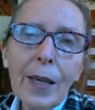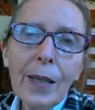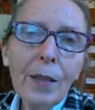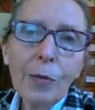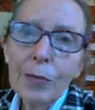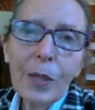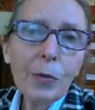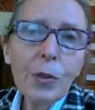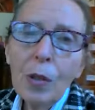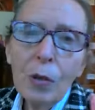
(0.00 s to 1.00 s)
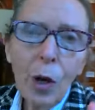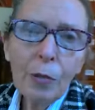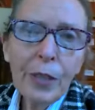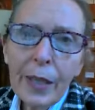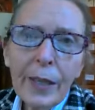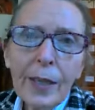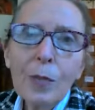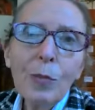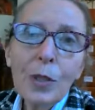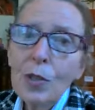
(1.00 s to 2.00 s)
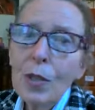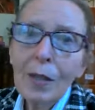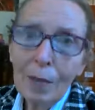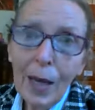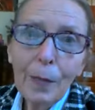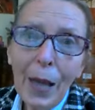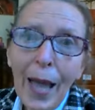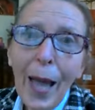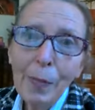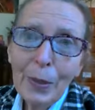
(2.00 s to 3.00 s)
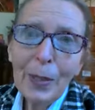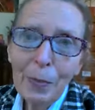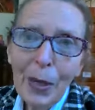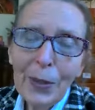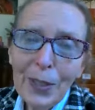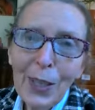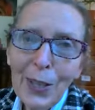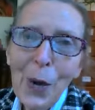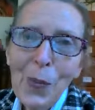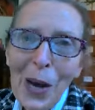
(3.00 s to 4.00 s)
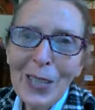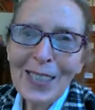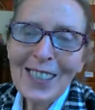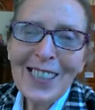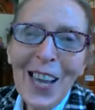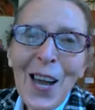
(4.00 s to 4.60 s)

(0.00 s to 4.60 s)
and there was no Novocaine, which I'm happy about that there wasn't,